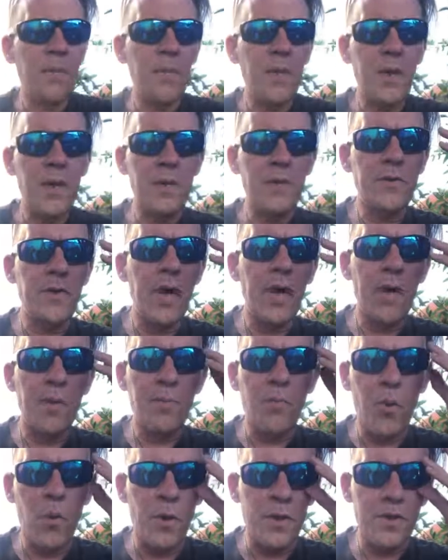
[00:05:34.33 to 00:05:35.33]
entire
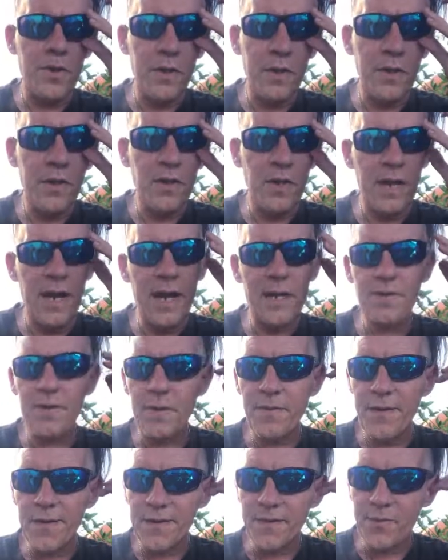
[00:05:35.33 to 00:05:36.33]
portion of the class,
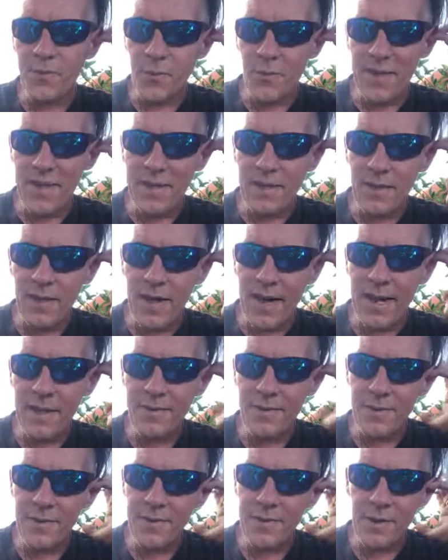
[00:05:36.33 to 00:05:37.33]
I think it's 3
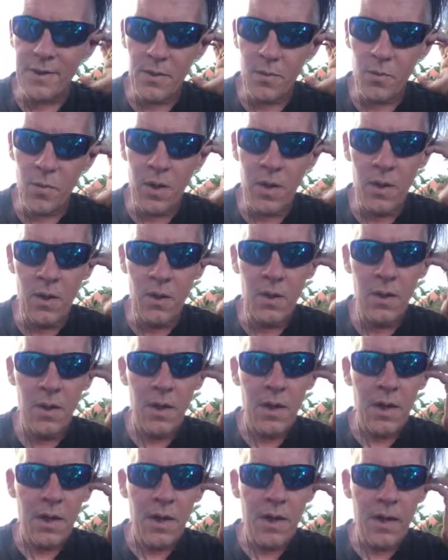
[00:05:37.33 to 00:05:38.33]
classes in a row,
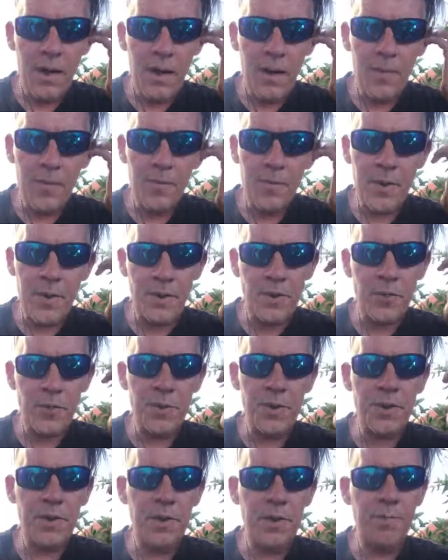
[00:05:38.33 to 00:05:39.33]
that are
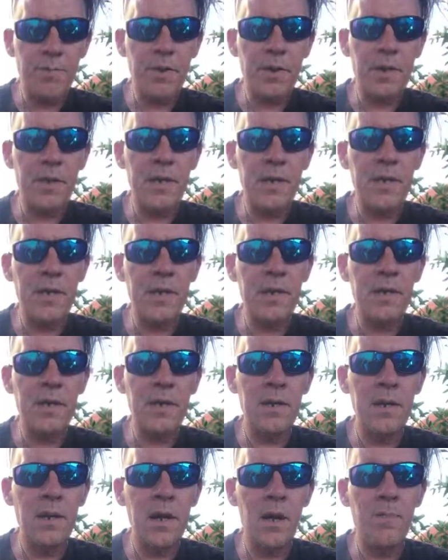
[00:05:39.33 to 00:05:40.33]

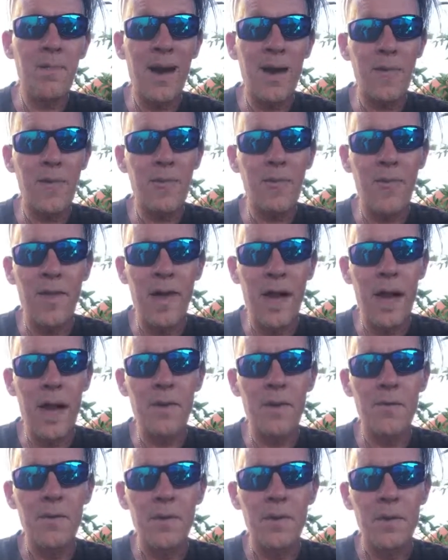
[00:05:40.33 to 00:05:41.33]
specifically about that.
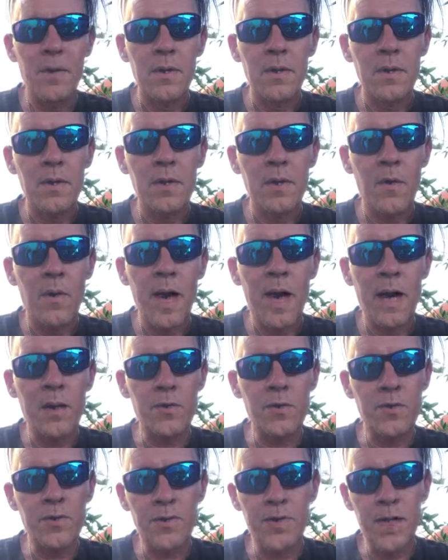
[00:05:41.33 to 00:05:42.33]
You know, how
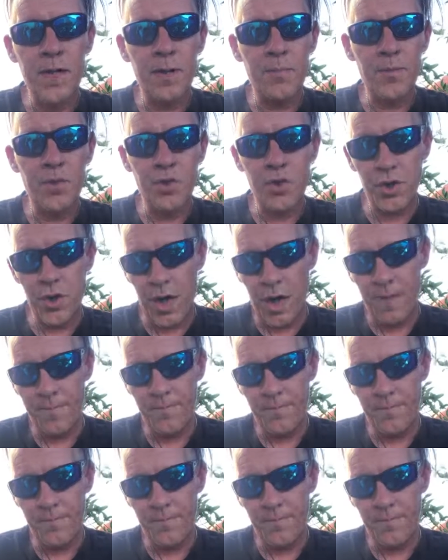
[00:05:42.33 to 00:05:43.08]
to set up shop.